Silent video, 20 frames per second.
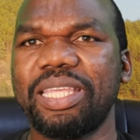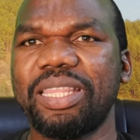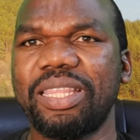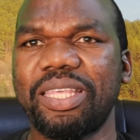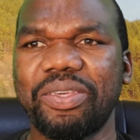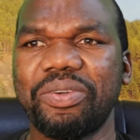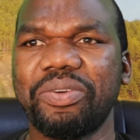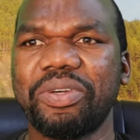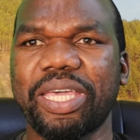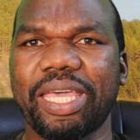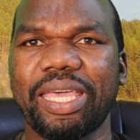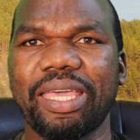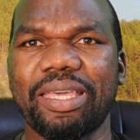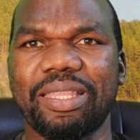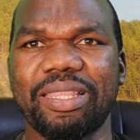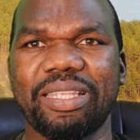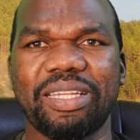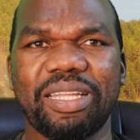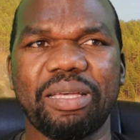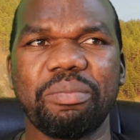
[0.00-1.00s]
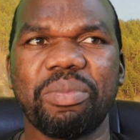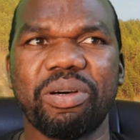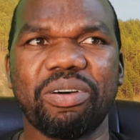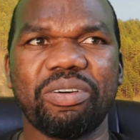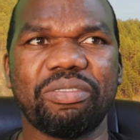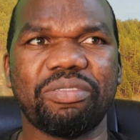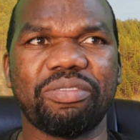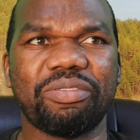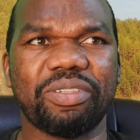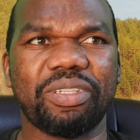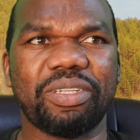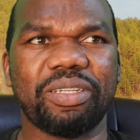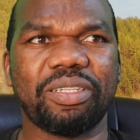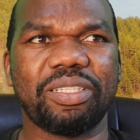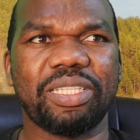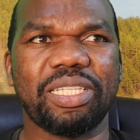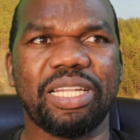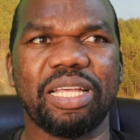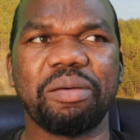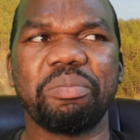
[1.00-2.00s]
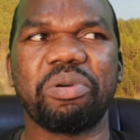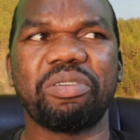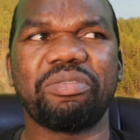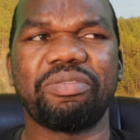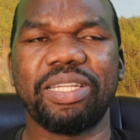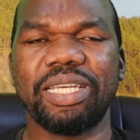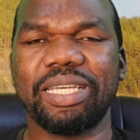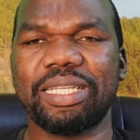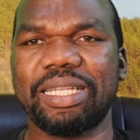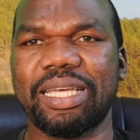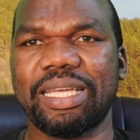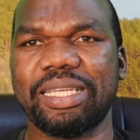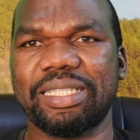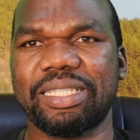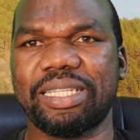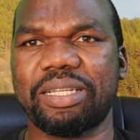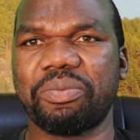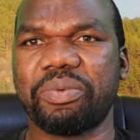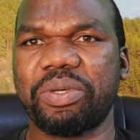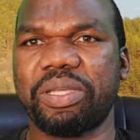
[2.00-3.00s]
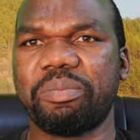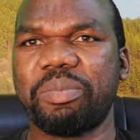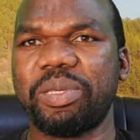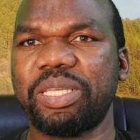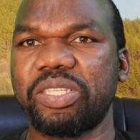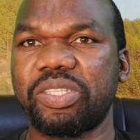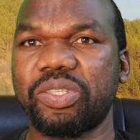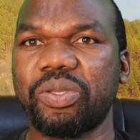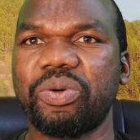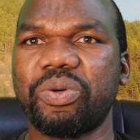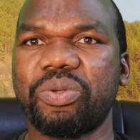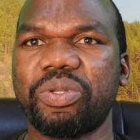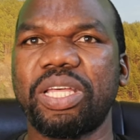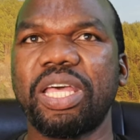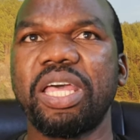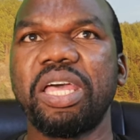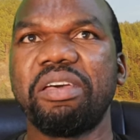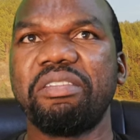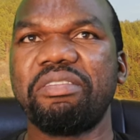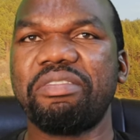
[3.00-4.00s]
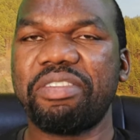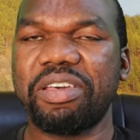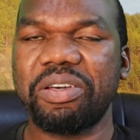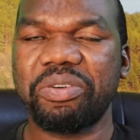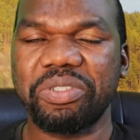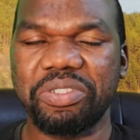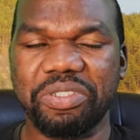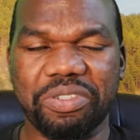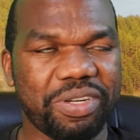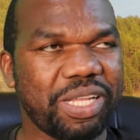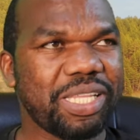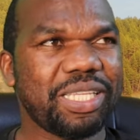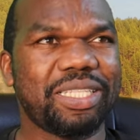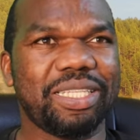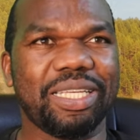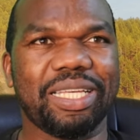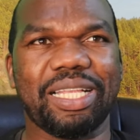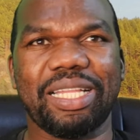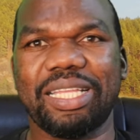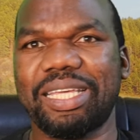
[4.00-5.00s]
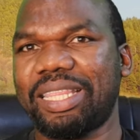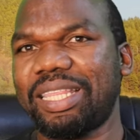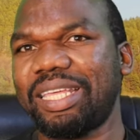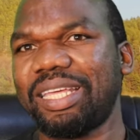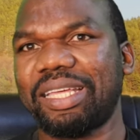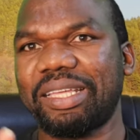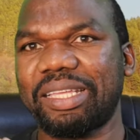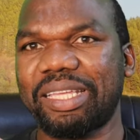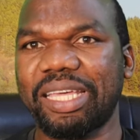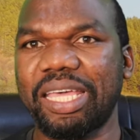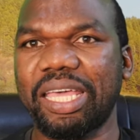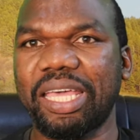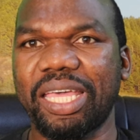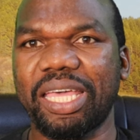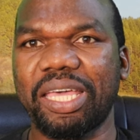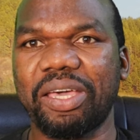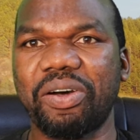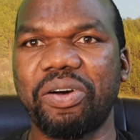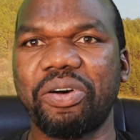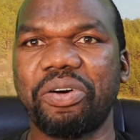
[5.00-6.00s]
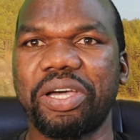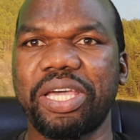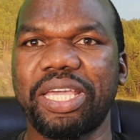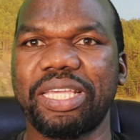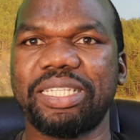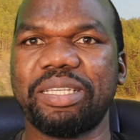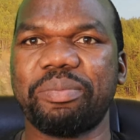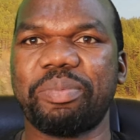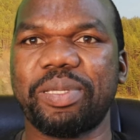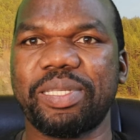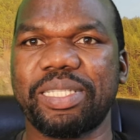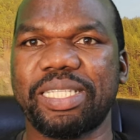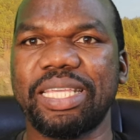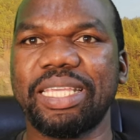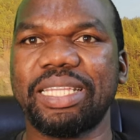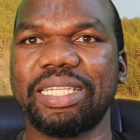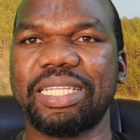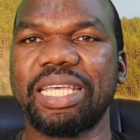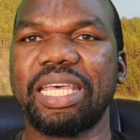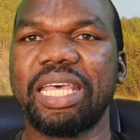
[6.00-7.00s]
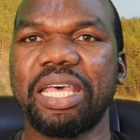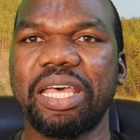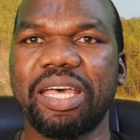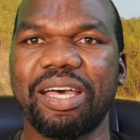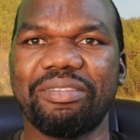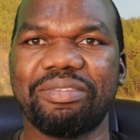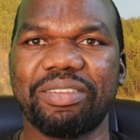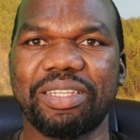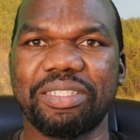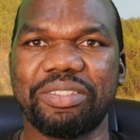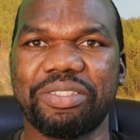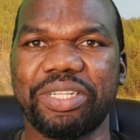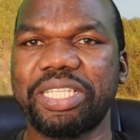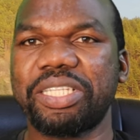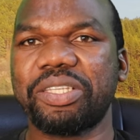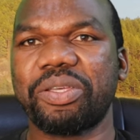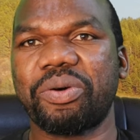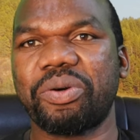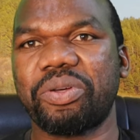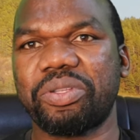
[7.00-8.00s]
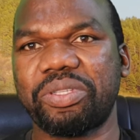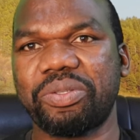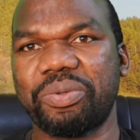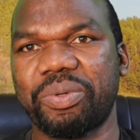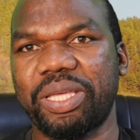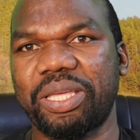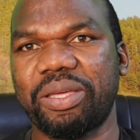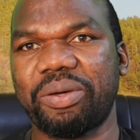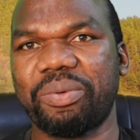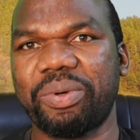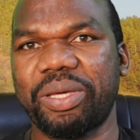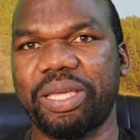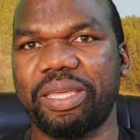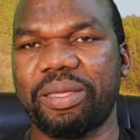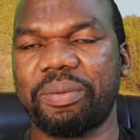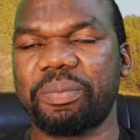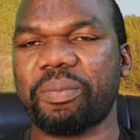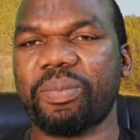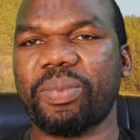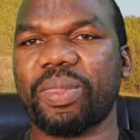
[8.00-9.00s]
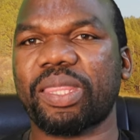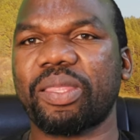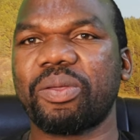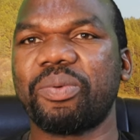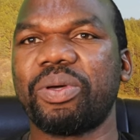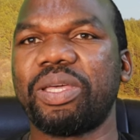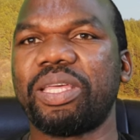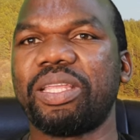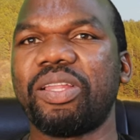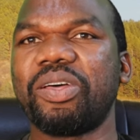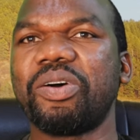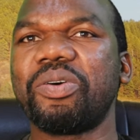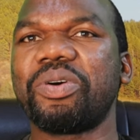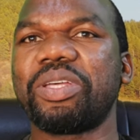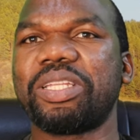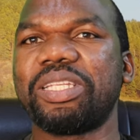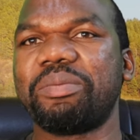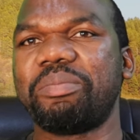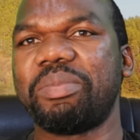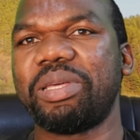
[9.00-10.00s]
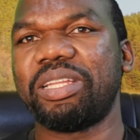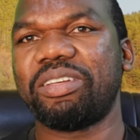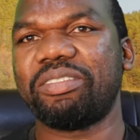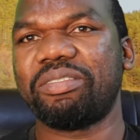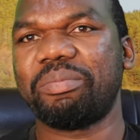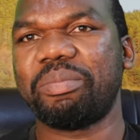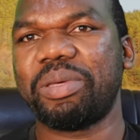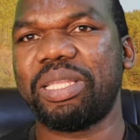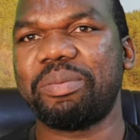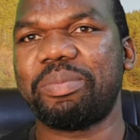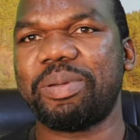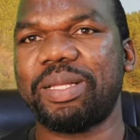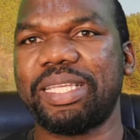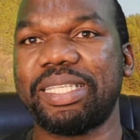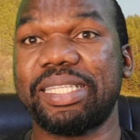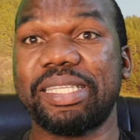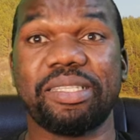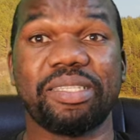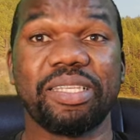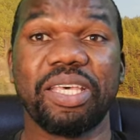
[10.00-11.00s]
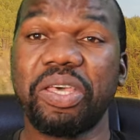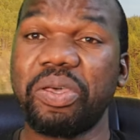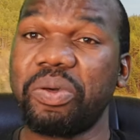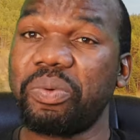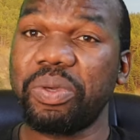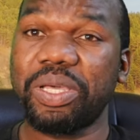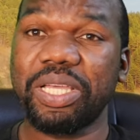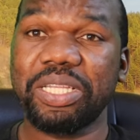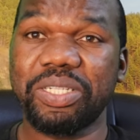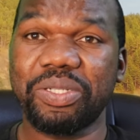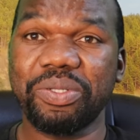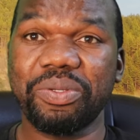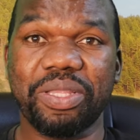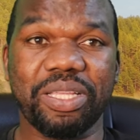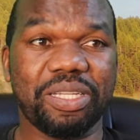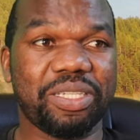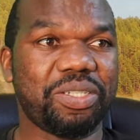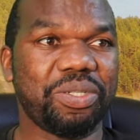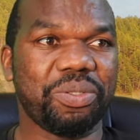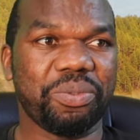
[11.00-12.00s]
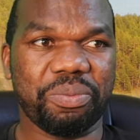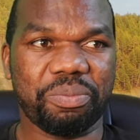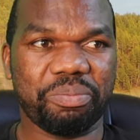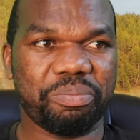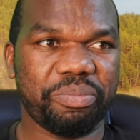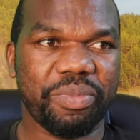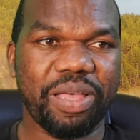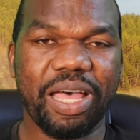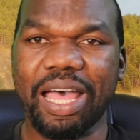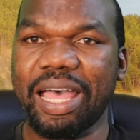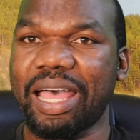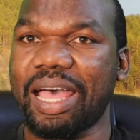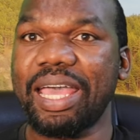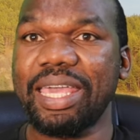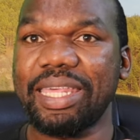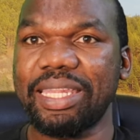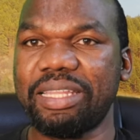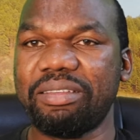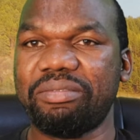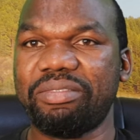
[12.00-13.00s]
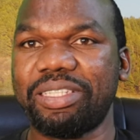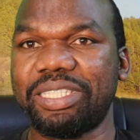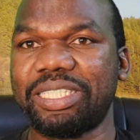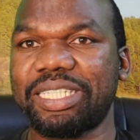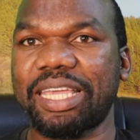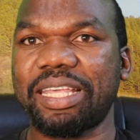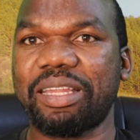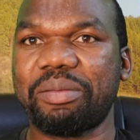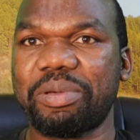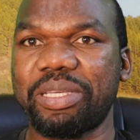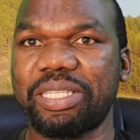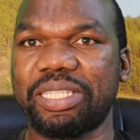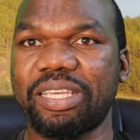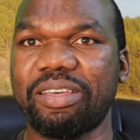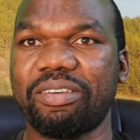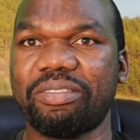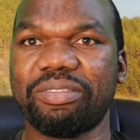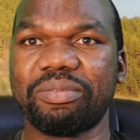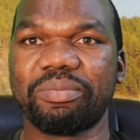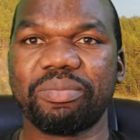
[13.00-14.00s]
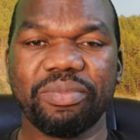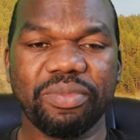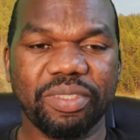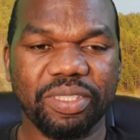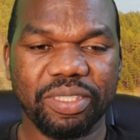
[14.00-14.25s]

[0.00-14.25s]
In the UK, the number of neckties that were being sold fell drastically. I think a whole 80% after dress codes were lowered in many places. We can do that too. I live in China myself.